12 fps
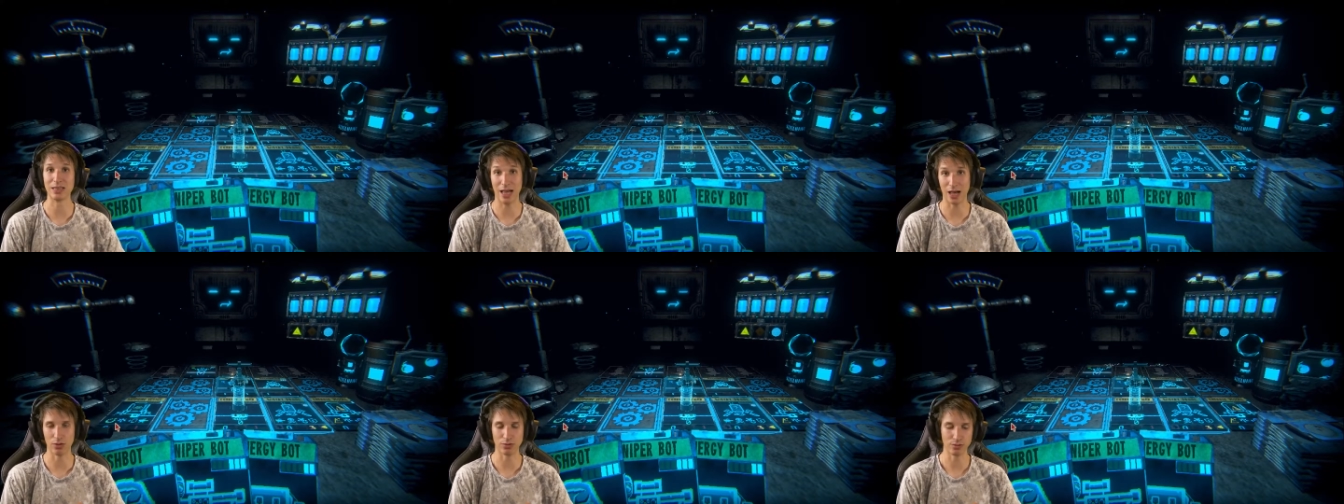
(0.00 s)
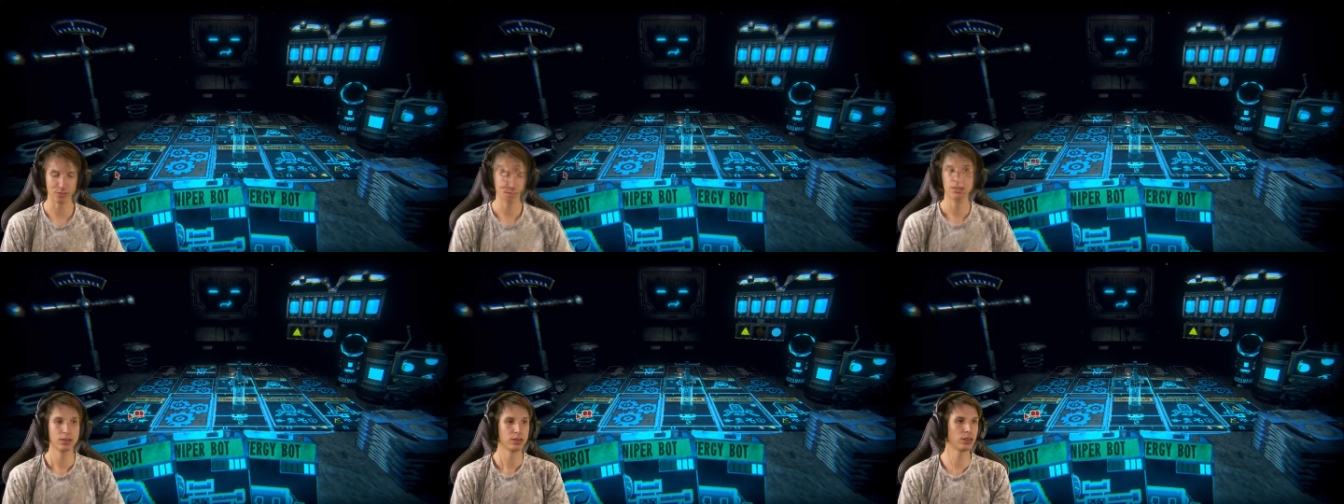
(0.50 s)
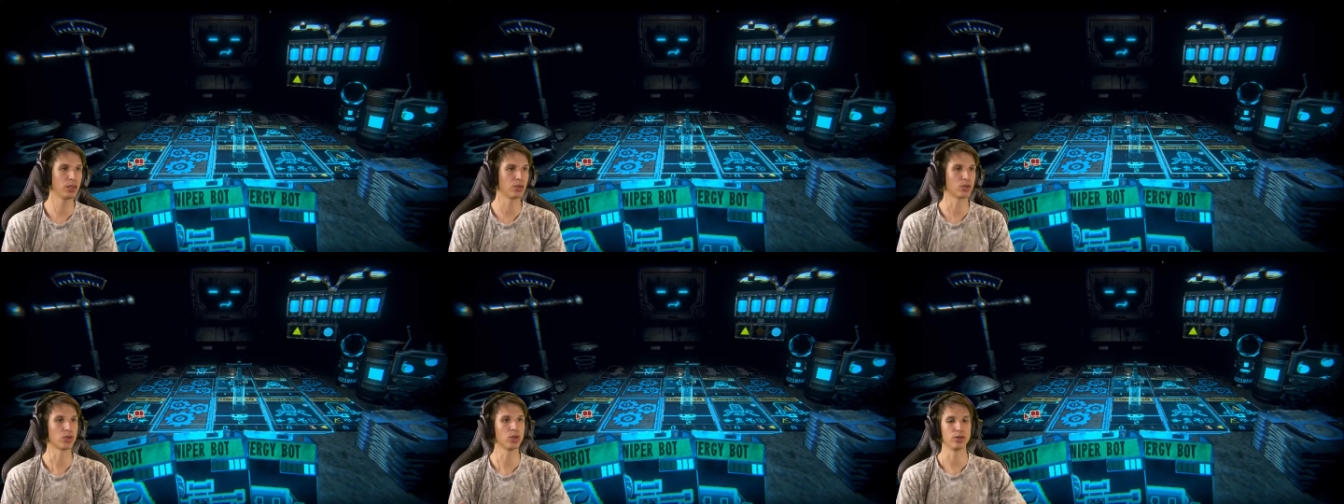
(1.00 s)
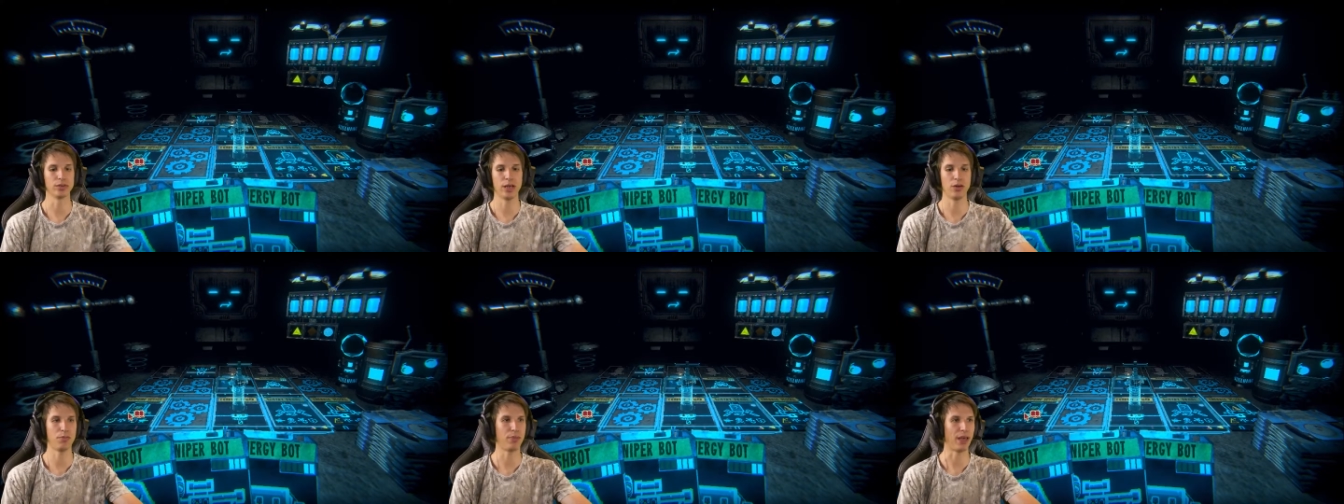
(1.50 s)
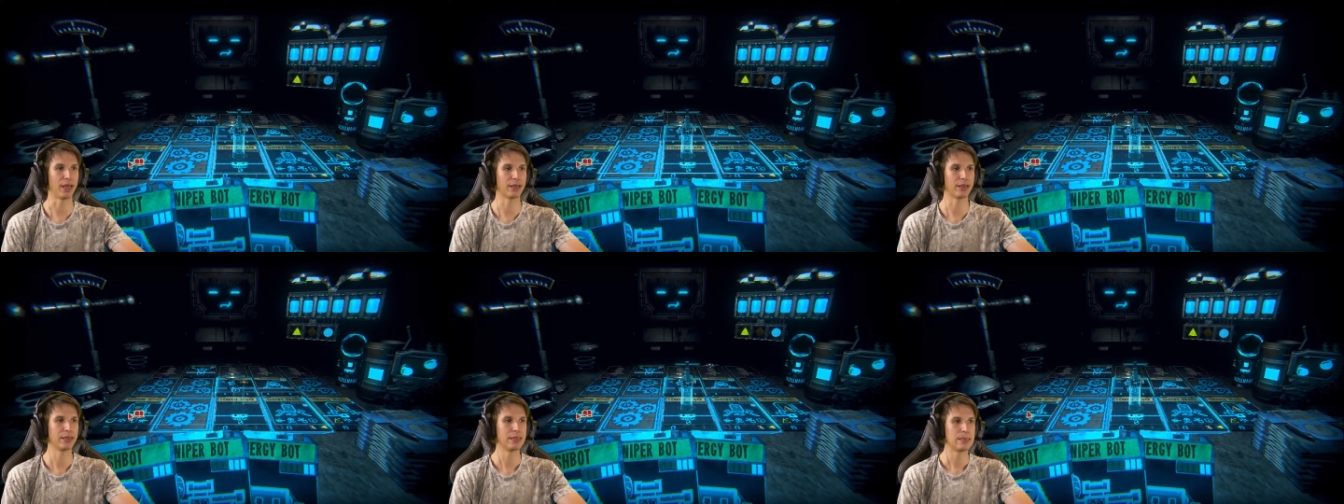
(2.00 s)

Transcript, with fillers: now. So, good, now I'm back.